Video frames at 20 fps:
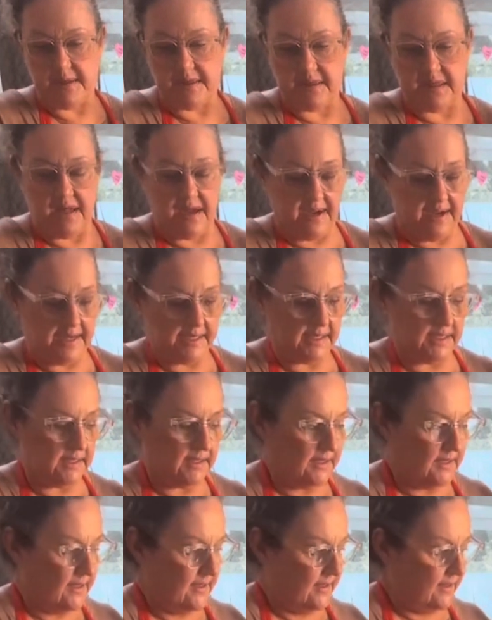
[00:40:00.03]
a bit like
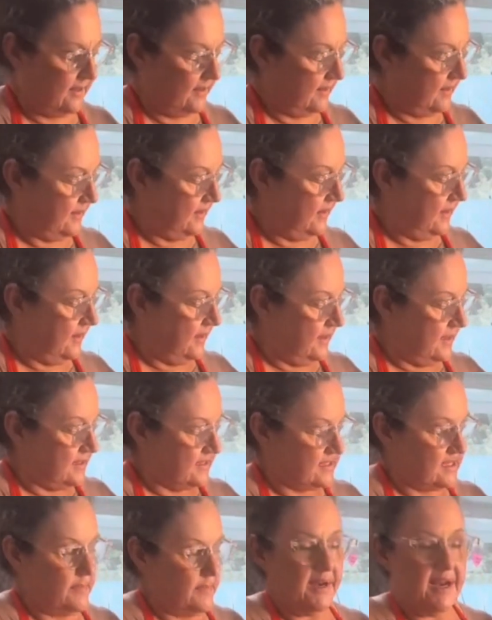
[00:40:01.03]

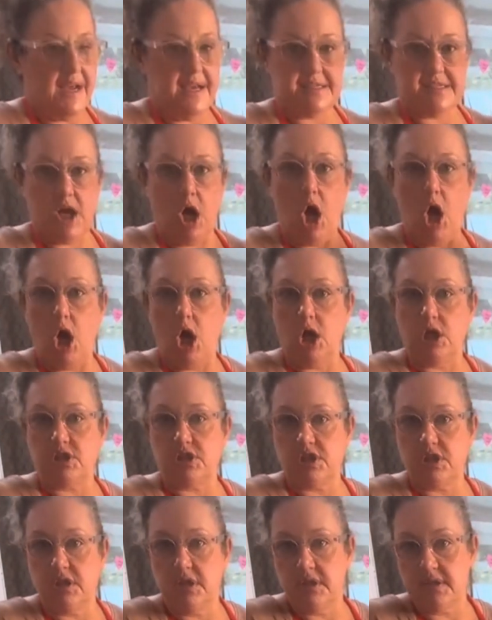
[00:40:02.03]
someone has a
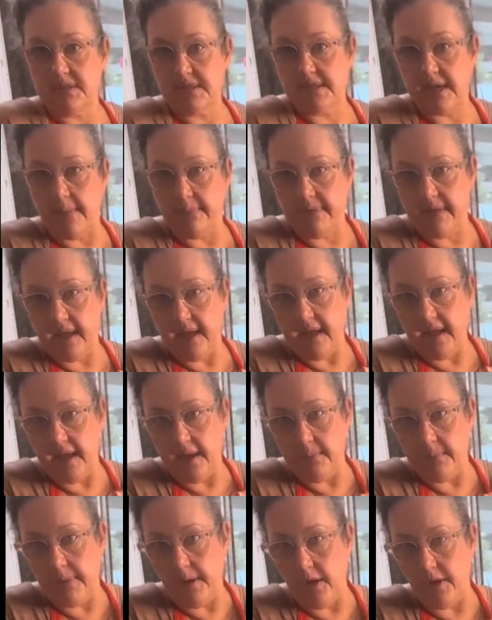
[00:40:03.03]
hot something
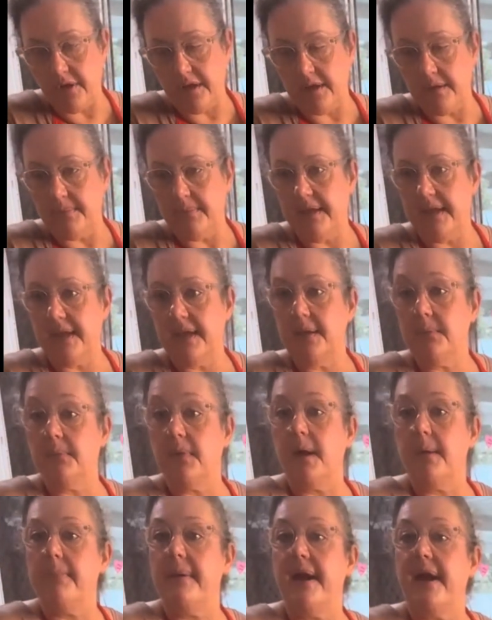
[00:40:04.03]
and poking me in
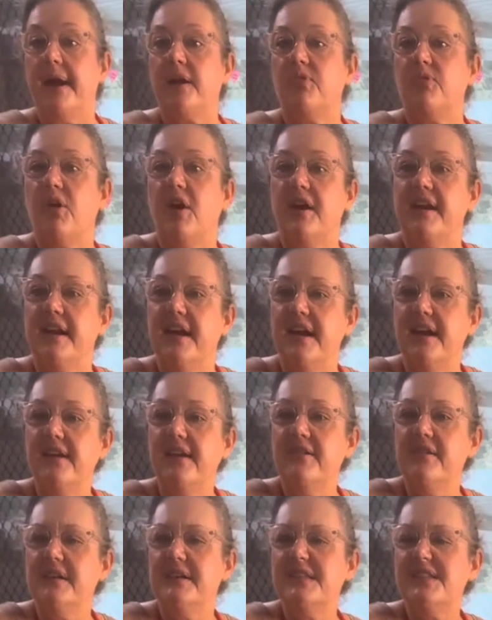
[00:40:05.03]
my back right
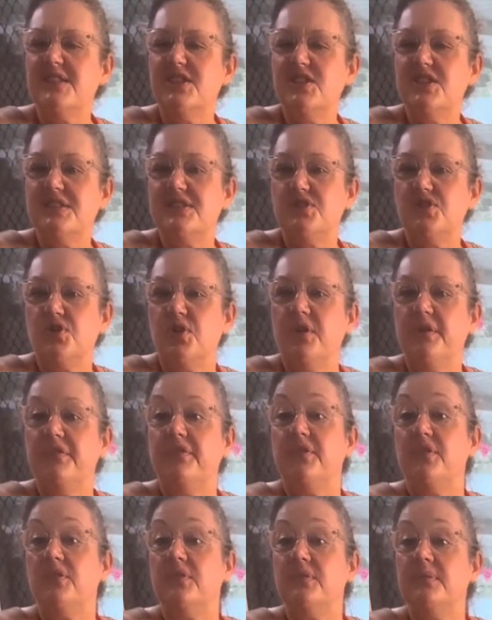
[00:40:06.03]
now. It's just
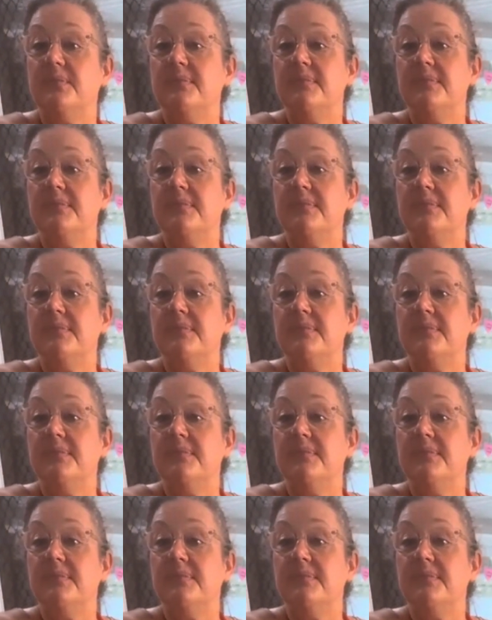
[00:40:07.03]
joyful.